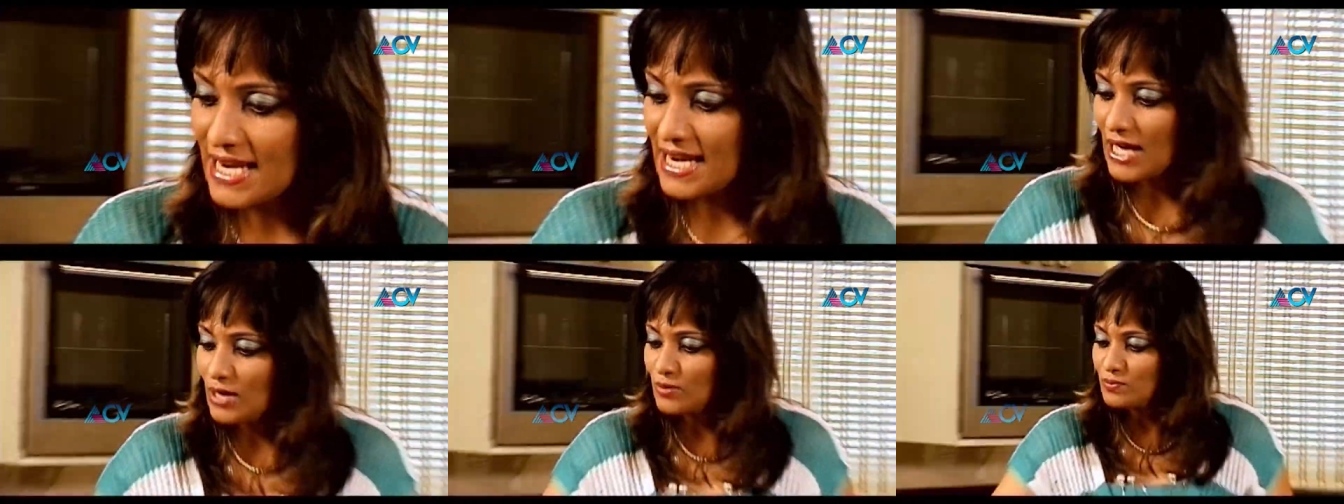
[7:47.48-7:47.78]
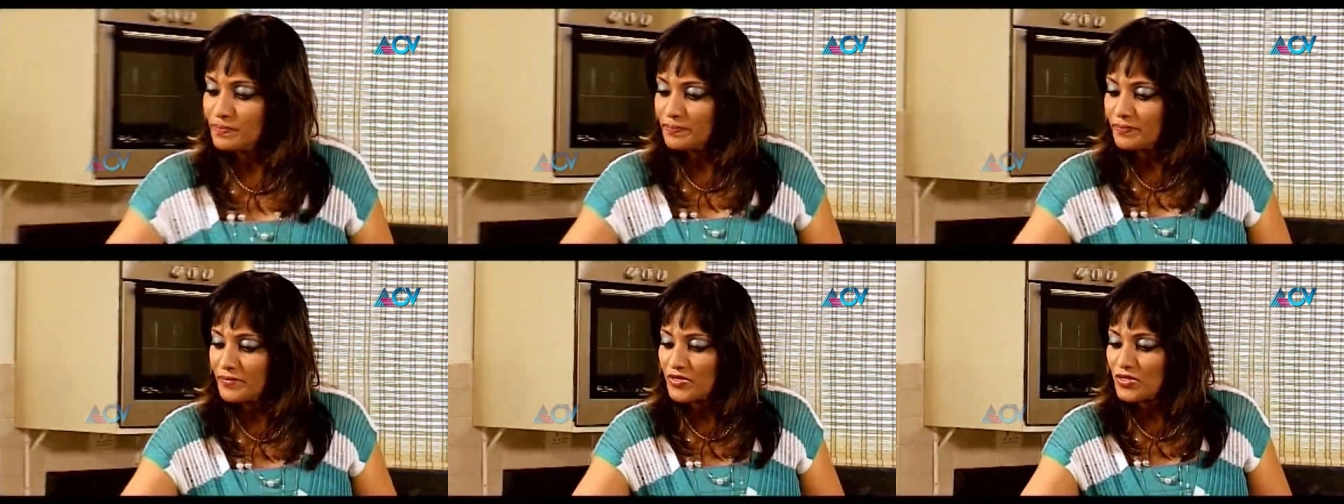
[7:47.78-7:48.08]

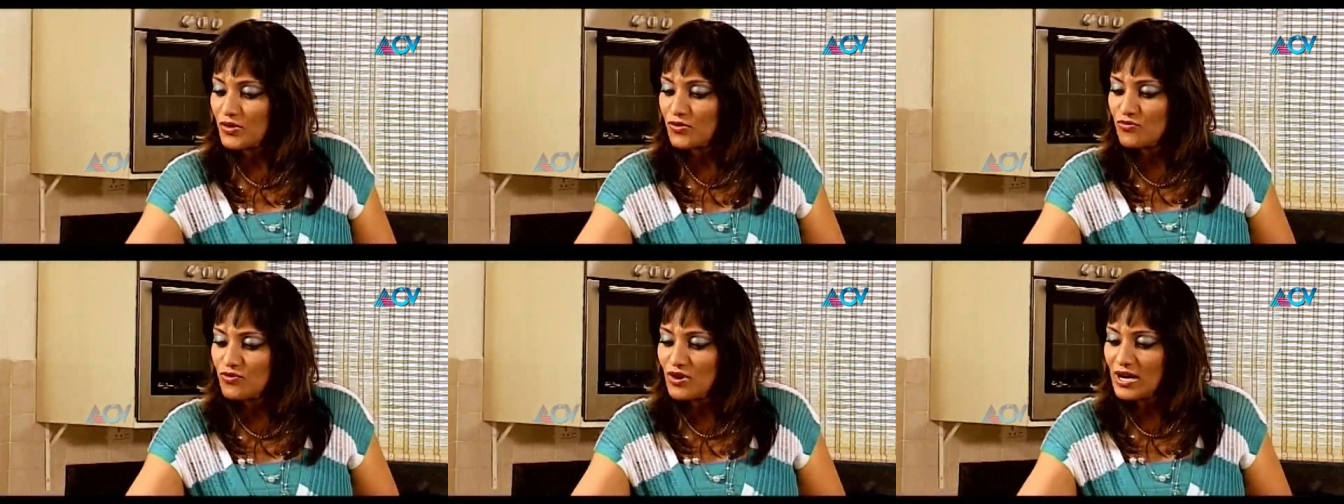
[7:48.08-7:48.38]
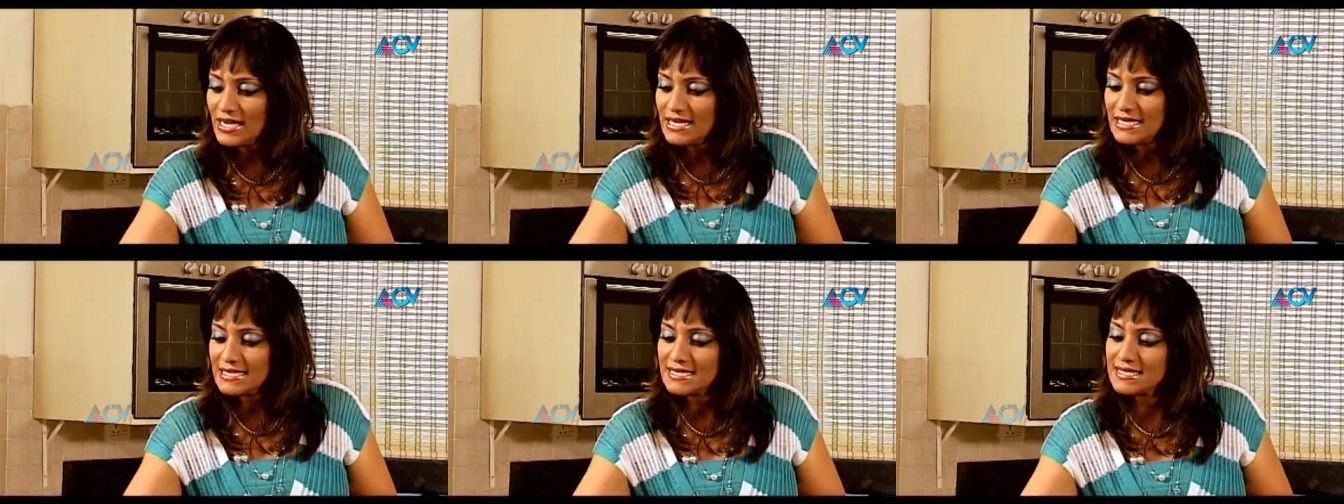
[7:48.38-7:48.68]
Now the
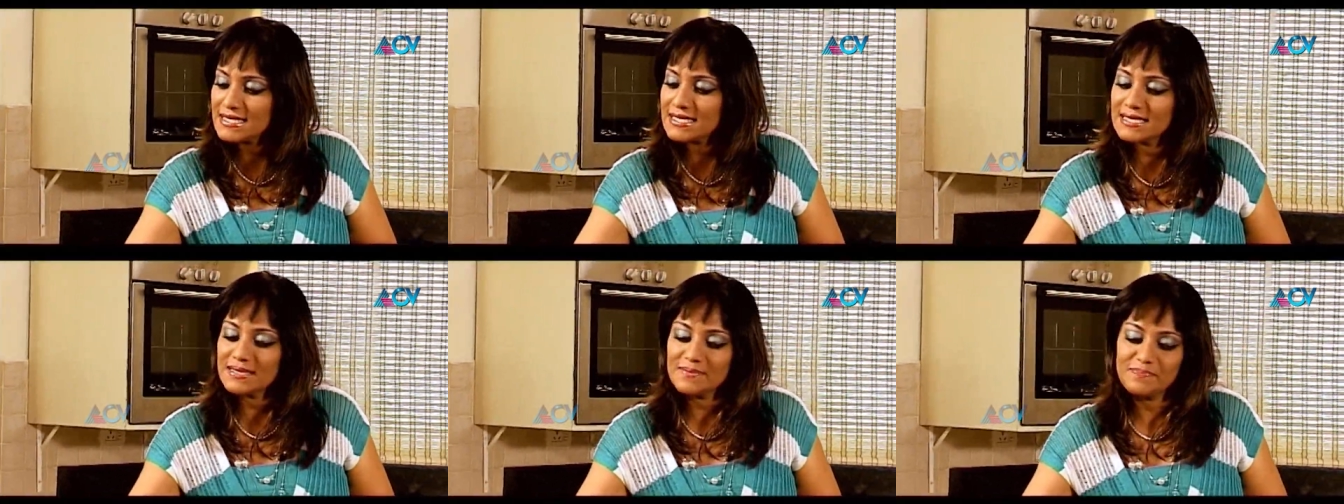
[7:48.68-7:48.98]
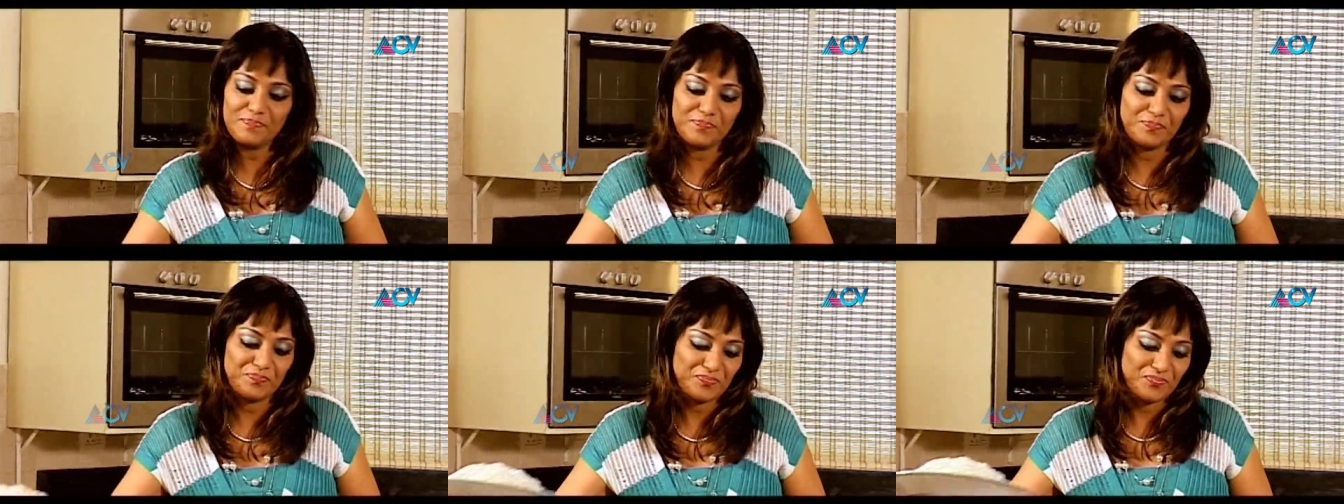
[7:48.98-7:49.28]

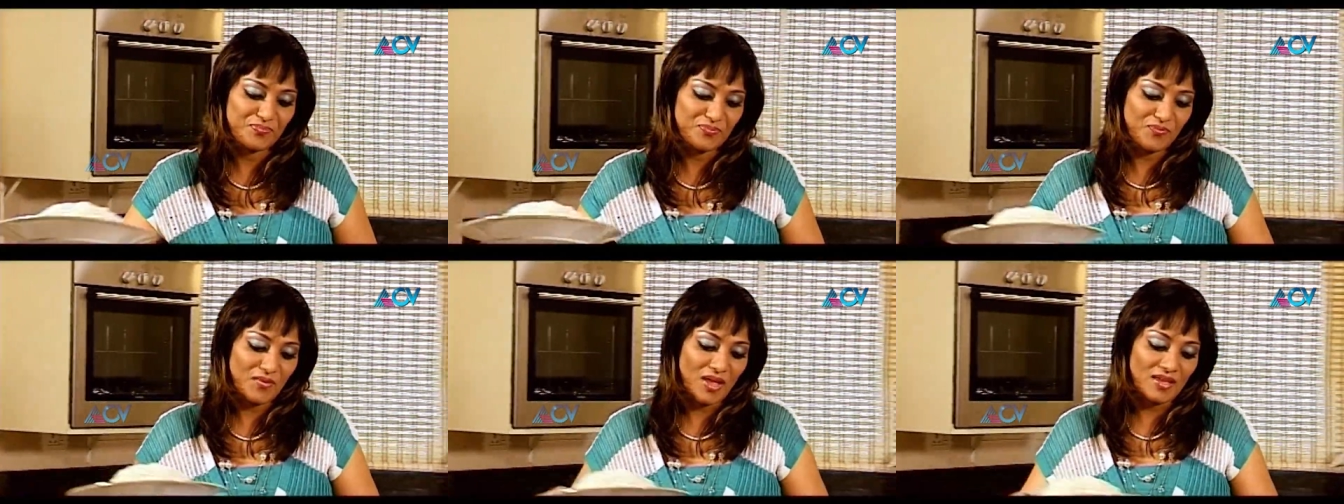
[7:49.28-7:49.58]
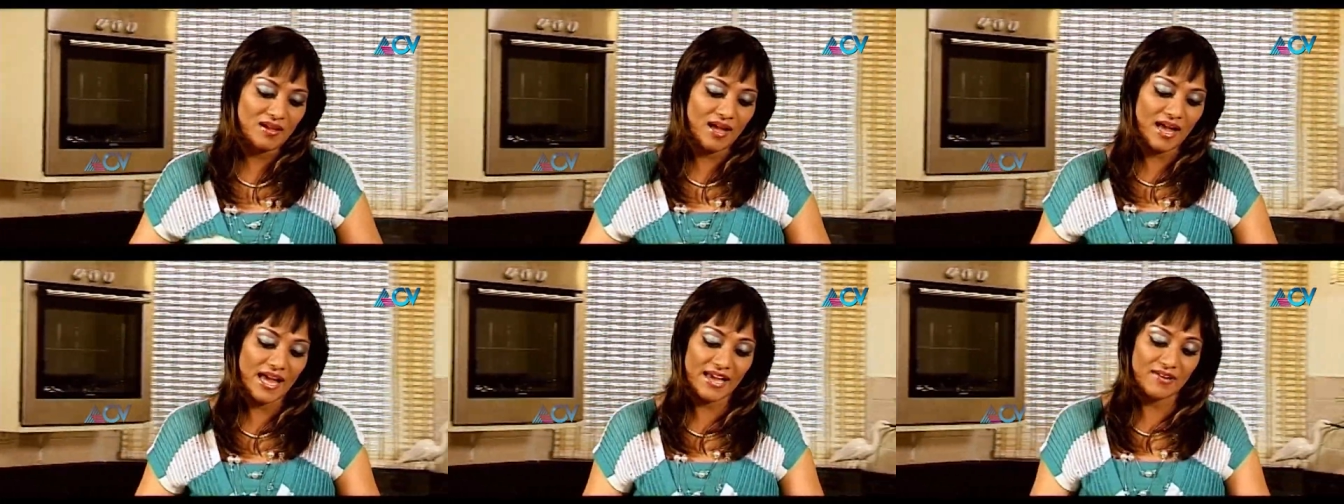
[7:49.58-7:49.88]
rice
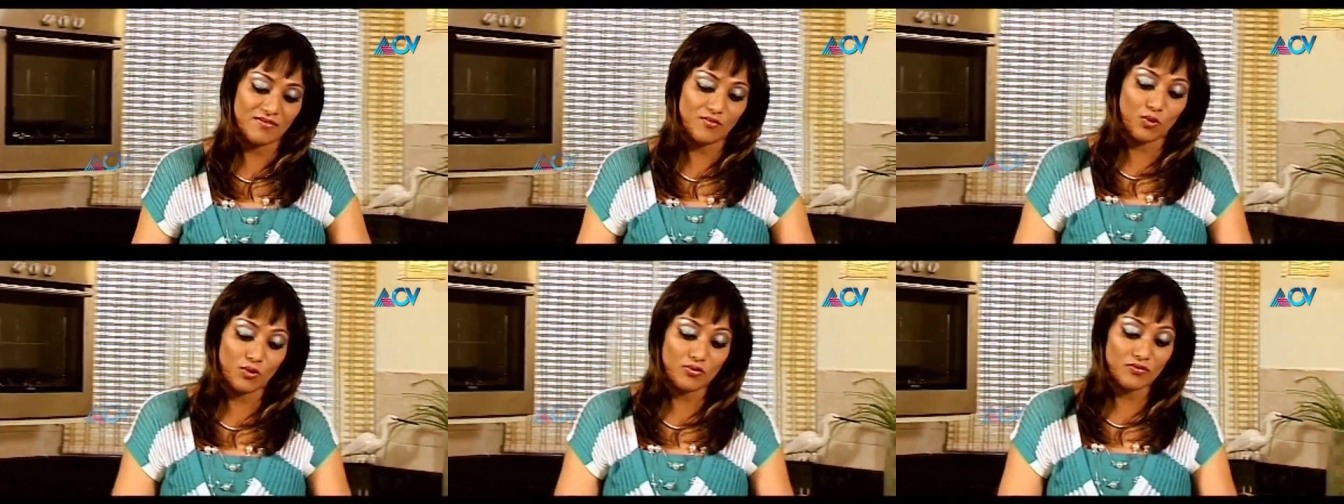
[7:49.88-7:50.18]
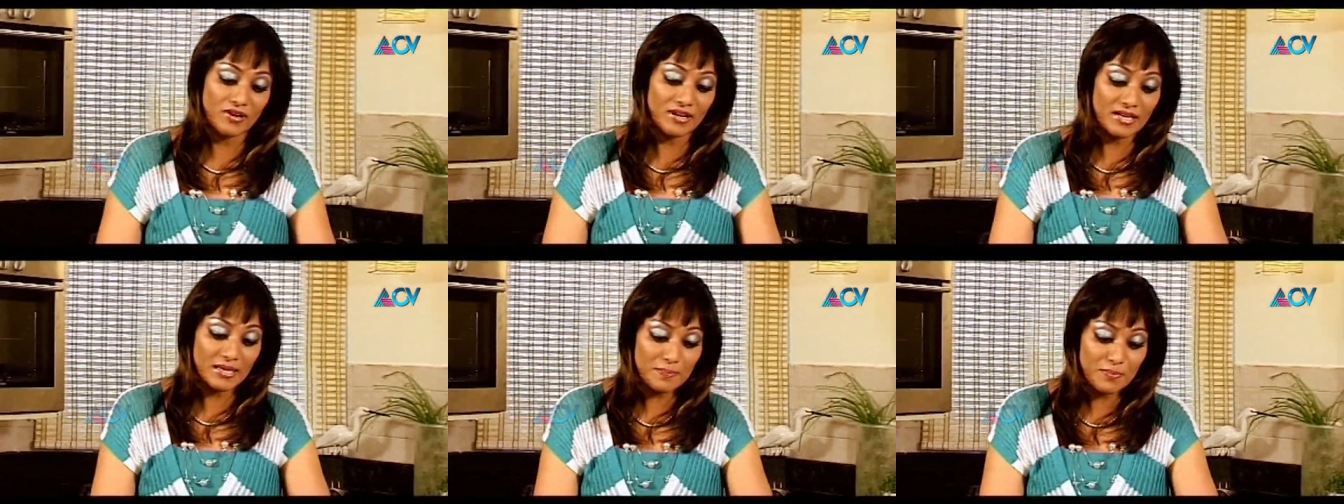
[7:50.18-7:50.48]
I have
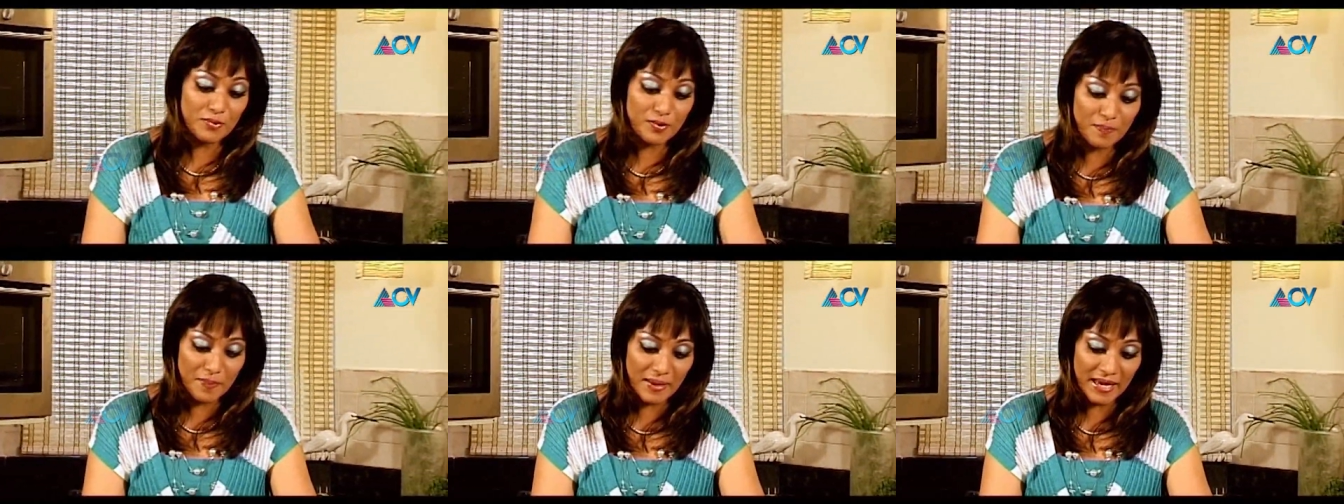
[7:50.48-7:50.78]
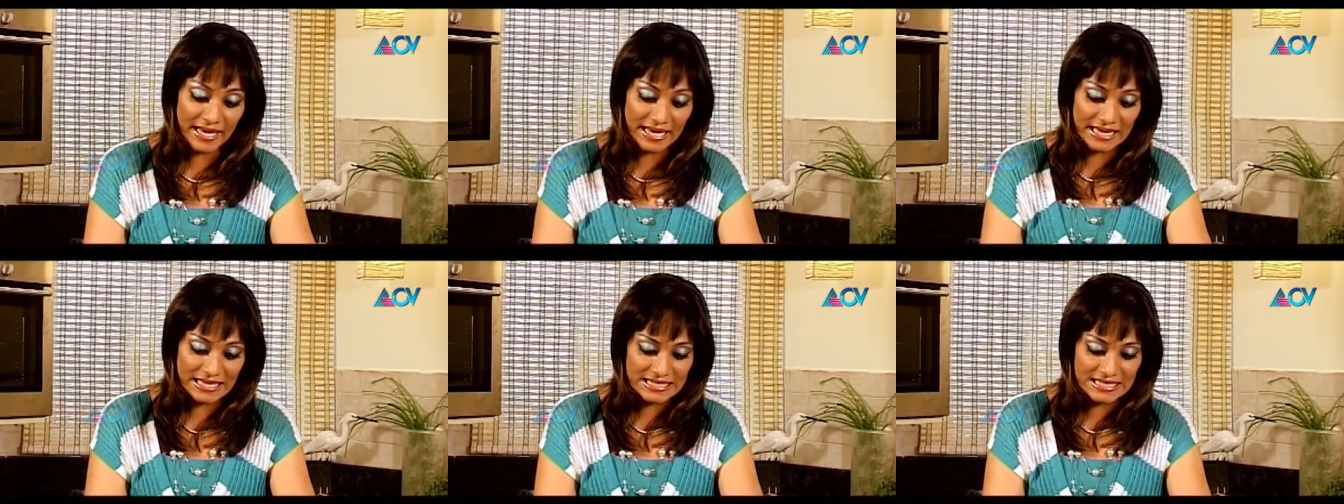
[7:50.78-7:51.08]
already
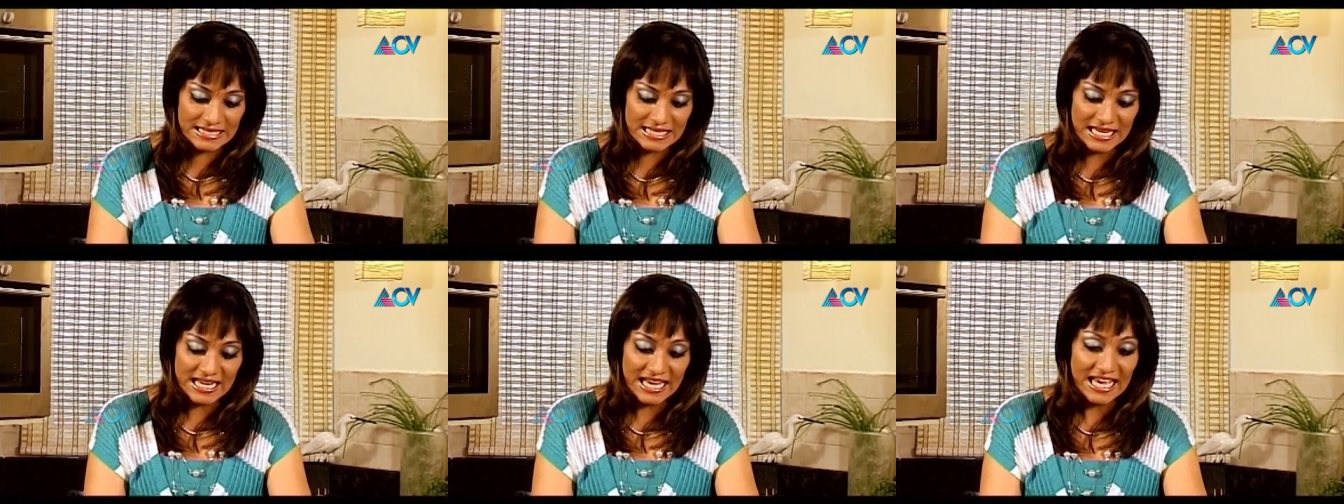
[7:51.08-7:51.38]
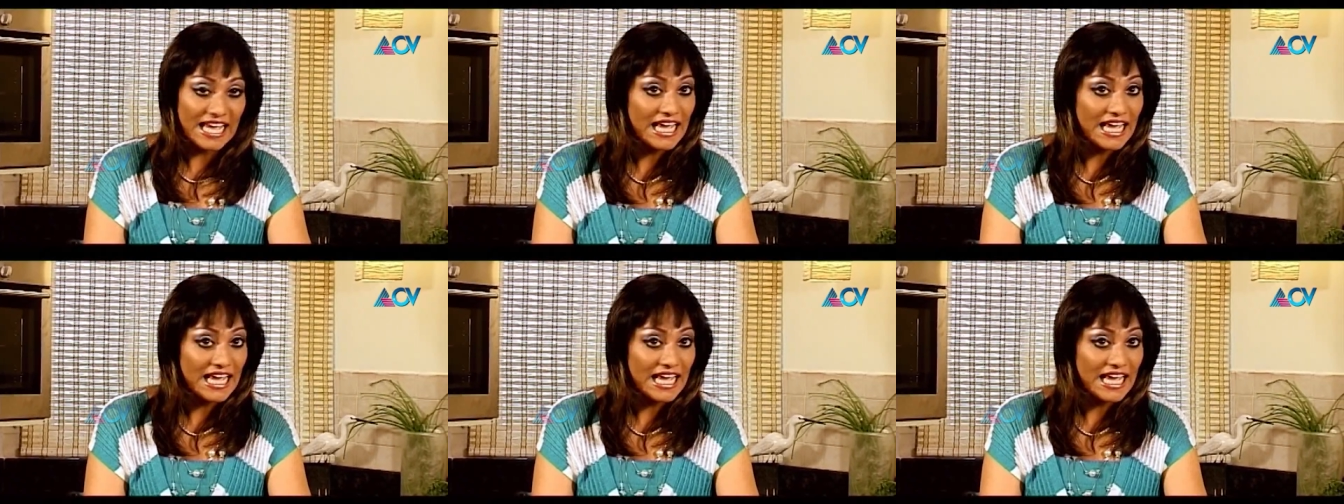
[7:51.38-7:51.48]
prepared